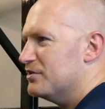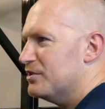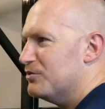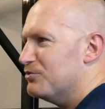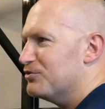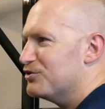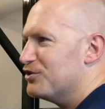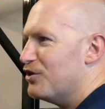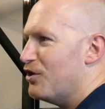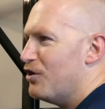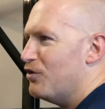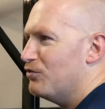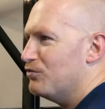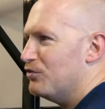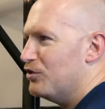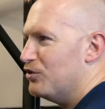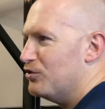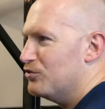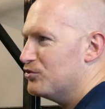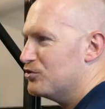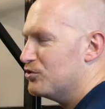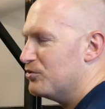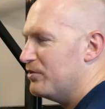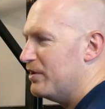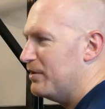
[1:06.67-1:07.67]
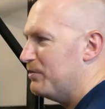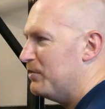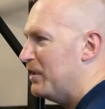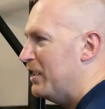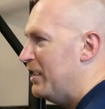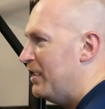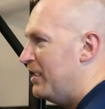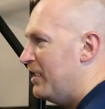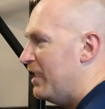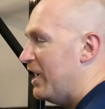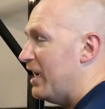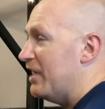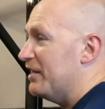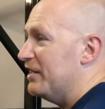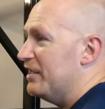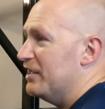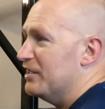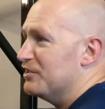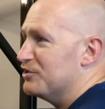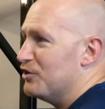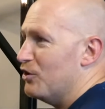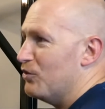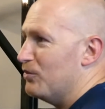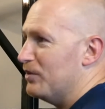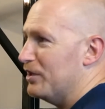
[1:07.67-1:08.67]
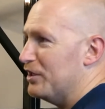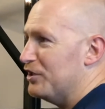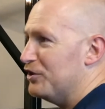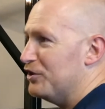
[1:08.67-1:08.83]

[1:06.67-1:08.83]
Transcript: It was all new to him, and he is only